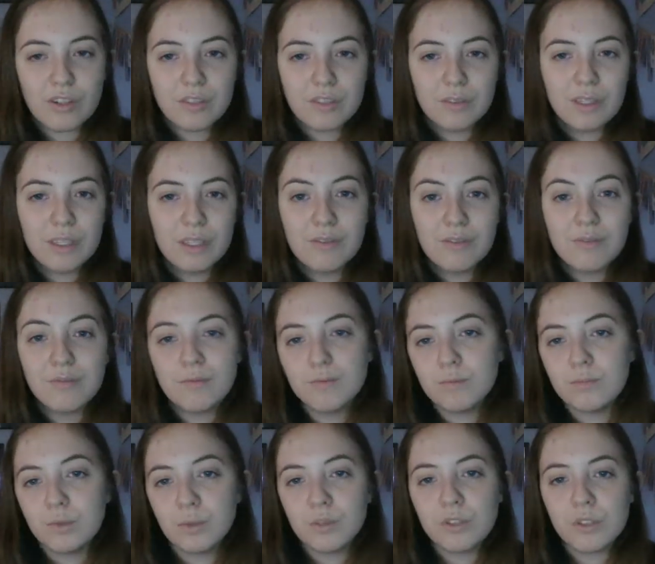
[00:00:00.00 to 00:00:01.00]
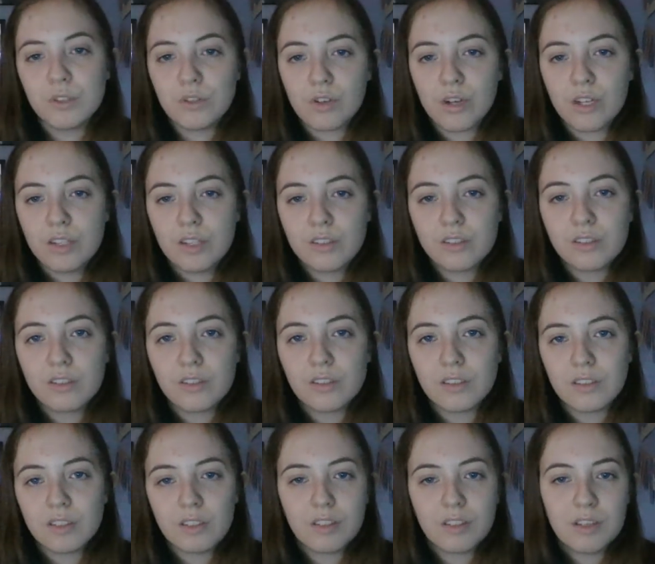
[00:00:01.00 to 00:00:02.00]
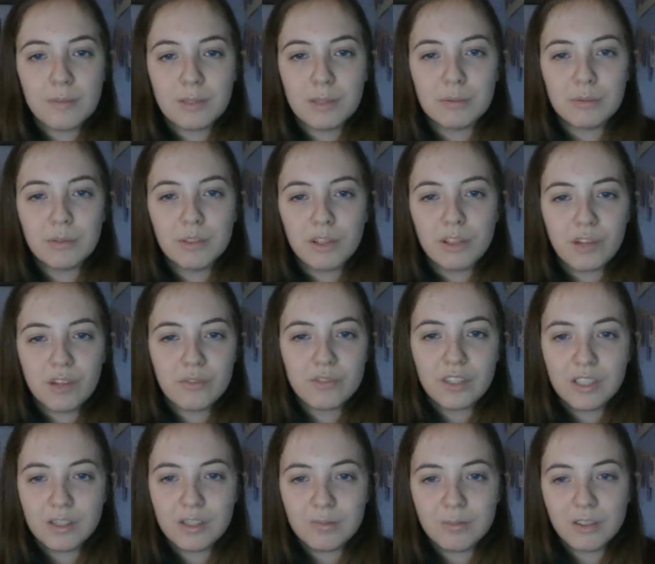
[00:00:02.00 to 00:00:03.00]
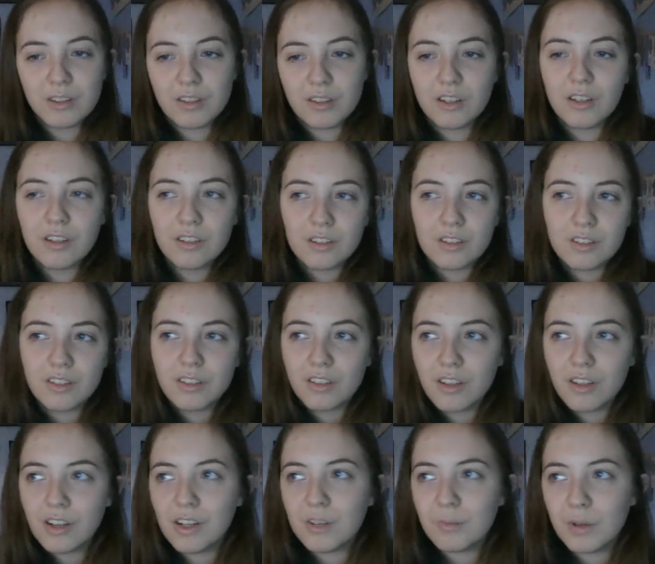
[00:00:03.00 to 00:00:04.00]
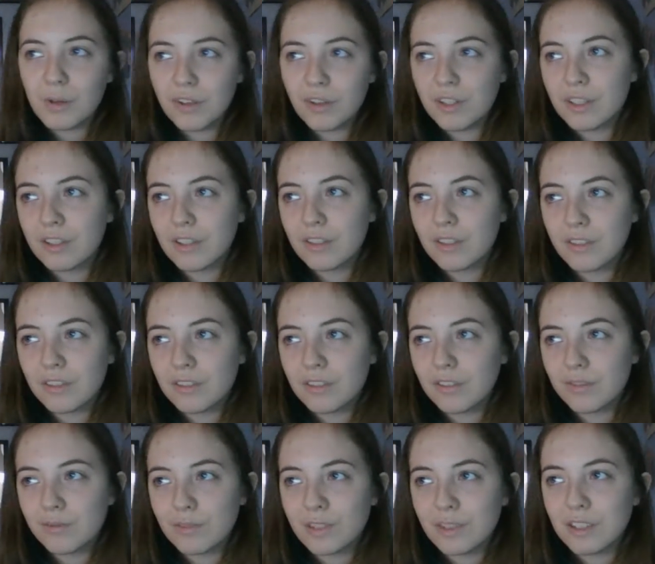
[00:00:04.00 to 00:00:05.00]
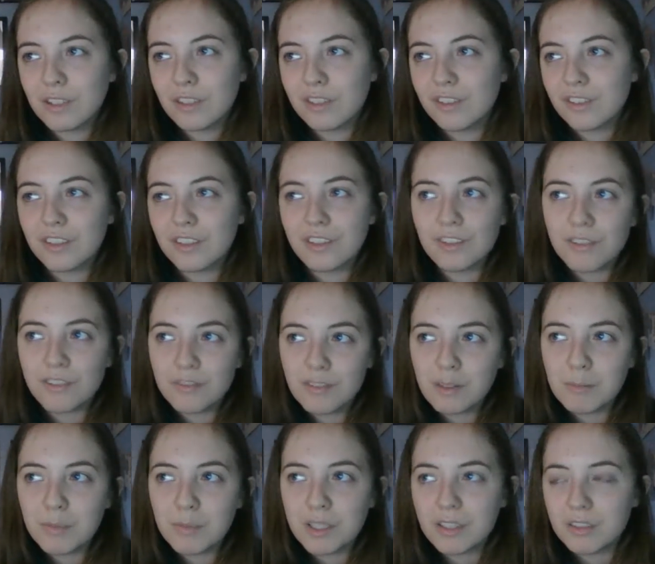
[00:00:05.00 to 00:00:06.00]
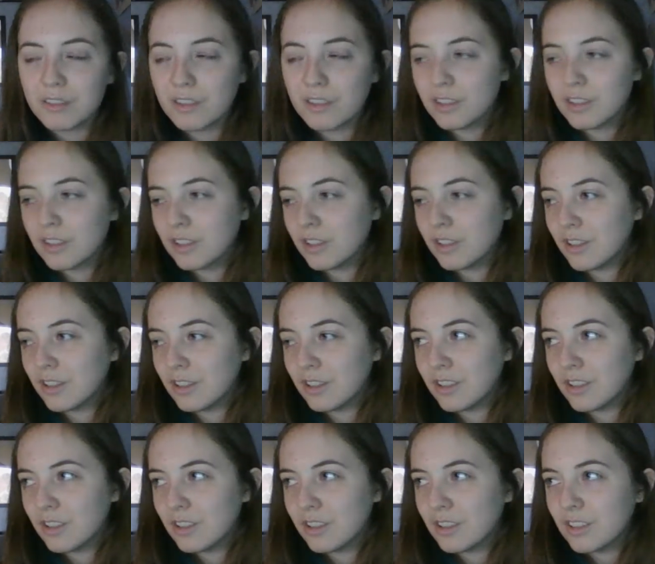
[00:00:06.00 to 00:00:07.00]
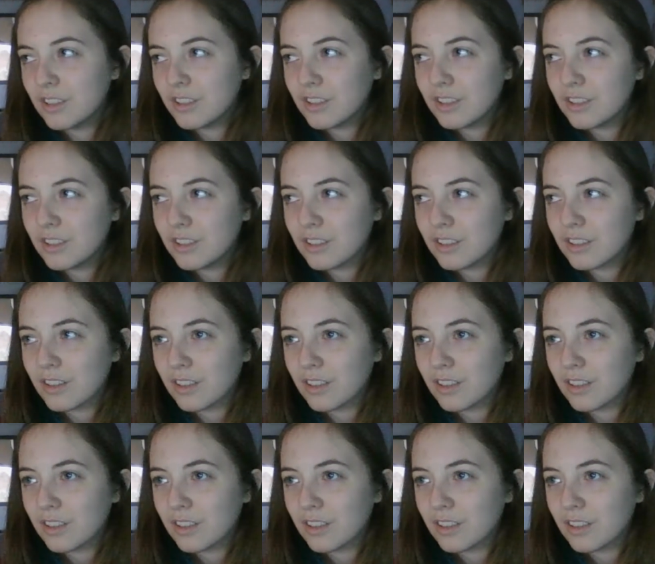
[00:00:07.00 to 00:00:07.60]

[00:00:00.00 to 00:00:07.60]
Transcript: he wore a dress, and then people laughed at him because, like, oh, it's a guy wearing something considered feminine. It's